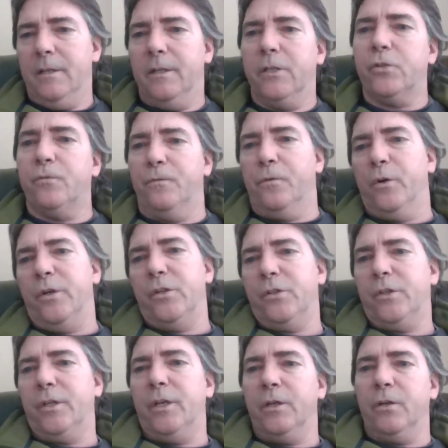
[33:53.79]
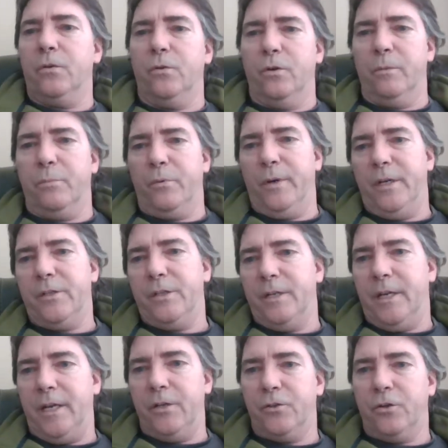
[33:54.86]
this voice that incorporates
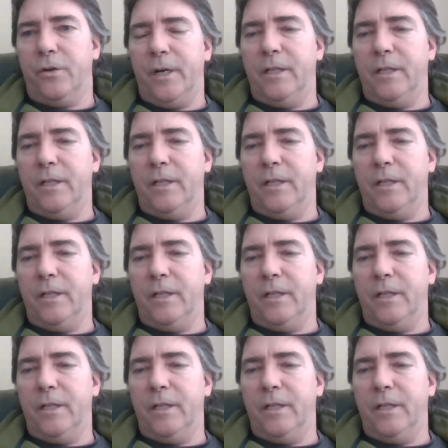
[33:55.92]
nature.